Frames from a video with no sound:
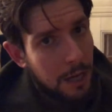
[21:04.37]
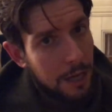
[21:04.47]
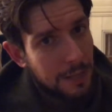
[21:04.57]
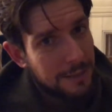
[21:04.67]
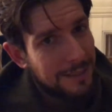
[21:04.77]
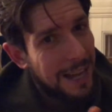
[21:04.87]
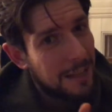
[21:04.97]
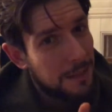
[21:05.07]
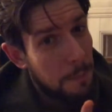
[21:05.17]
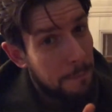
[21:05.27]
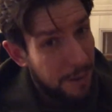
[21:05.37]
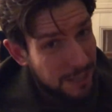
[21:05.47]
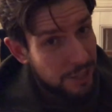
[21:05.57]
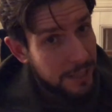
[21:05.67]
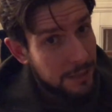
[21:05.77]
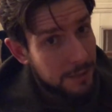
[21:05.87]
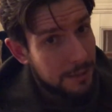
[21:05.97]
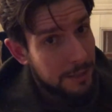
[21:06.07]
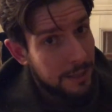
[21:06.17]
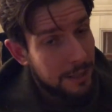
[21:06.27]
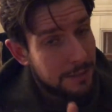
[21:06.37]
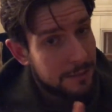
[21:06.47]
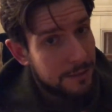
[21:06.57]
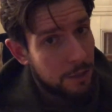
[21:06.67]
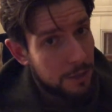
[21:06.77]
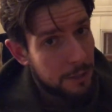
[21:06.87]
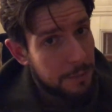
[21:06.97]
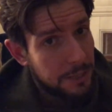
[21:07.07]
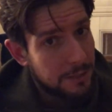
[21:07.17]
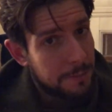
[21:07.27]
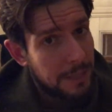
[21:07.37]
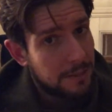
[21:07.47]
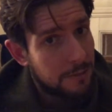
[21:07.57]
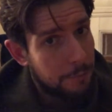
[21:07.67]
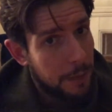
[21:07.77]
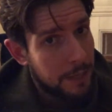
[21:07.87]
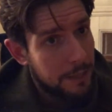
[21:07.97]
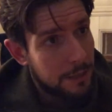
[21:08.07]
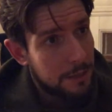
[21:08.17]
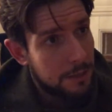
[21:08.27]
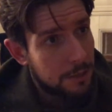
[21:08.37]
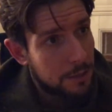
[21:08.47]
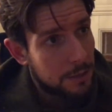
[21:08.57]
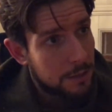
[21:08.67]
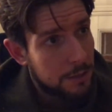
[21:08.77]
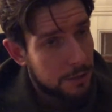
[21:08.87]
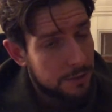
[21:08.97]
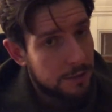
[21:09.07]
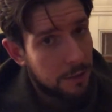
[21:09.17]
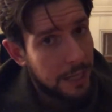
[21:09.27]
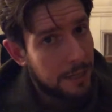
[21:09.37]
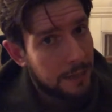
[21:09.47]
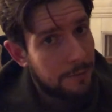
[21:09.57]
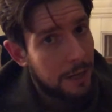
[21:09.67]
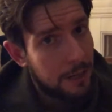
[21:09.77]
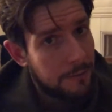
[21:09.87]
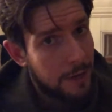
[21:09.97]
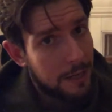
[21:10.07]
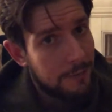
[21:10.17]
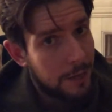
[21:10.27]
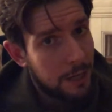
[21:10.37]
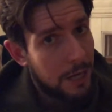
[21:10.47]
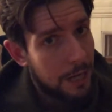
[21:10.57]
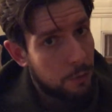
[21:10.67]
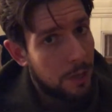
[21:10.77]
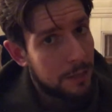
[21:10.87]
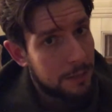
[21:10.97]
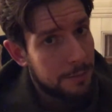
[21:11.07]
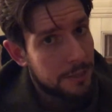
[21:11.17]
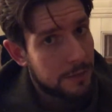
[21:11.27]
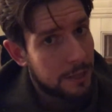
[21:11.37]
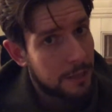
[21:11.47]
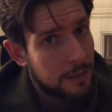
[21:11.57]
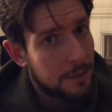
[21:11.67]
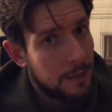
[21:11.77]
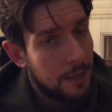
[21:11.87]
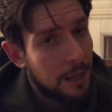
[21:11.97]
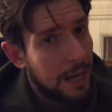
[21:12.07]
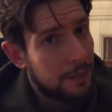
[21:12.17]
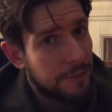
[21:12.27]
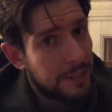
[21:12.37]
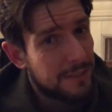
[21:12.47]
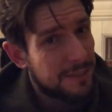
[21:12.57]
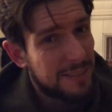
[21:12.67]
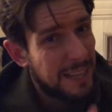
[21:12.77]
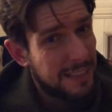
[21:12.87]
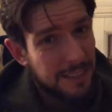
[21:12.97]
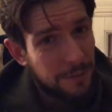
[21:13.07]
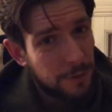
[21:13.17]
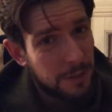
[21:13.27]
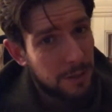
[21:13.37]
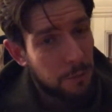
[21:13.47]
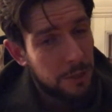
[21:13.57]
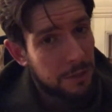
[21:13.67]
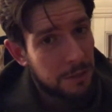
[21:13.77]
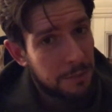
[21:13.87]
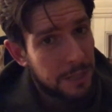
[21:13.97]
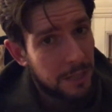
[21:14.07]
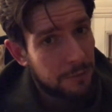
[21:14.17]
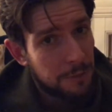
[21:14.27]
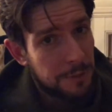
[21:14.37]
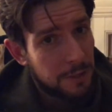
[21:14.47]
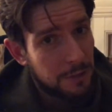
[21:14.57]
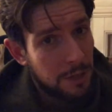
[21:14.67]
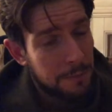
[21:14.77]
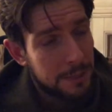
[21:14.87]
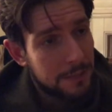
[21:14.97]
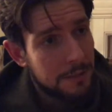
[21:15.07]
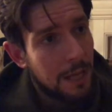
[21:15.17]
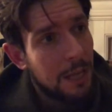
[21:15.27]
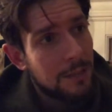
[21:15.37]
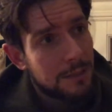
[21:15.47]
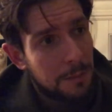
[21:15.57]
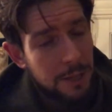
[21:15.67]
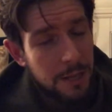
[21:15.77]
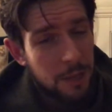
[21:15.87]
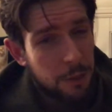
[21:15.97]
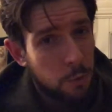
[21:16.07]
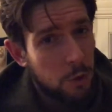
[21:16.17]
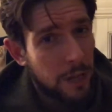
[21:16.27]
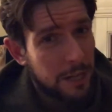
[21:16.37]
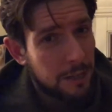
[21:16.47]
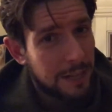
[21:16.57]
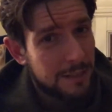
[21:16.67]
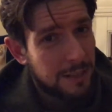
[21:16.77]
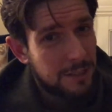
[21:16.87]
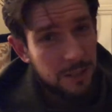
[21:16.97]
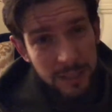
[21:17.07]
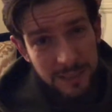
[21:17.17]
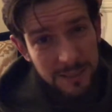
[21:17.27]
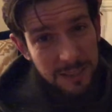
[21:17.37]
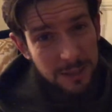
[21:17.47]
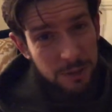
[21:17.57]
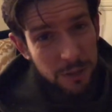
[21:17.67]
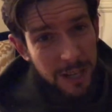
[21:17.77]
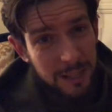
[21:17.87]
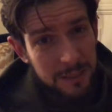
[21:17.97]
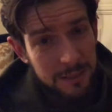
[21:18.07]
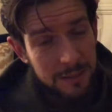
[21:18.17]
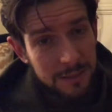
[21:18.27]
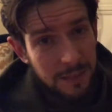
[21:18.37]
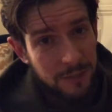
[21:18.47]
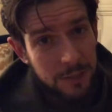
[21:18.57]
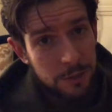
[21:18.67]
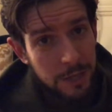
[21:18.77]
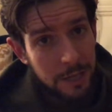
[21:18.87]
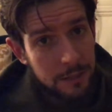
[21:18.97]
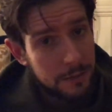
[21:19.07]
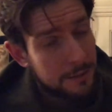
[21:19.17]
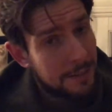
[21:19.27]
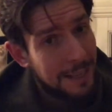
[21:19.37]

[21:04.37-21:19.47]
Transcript: It's not budget. It's still a little bit expensive, but you're still getting a very, very, very high quality piece of gear. I don't think this is any different than what you're going to be getting from the other companies. Some of the other wool anoraks out there are like $600, $700.